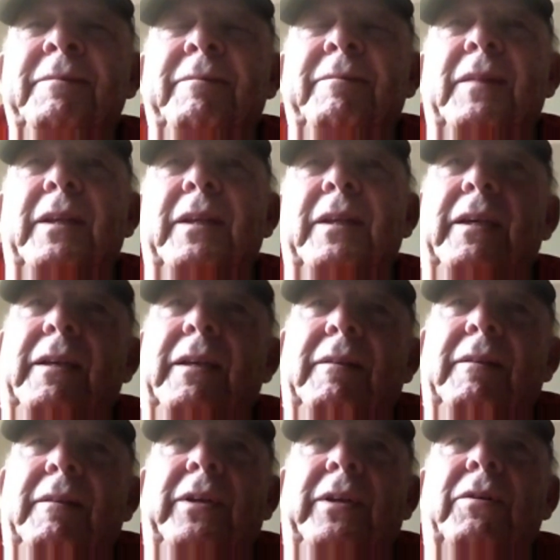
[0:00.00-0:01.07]
And we
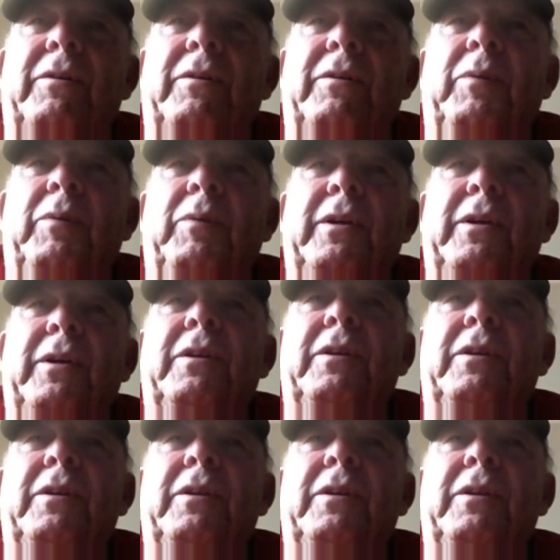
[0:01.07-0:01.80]
learned it pretty good. And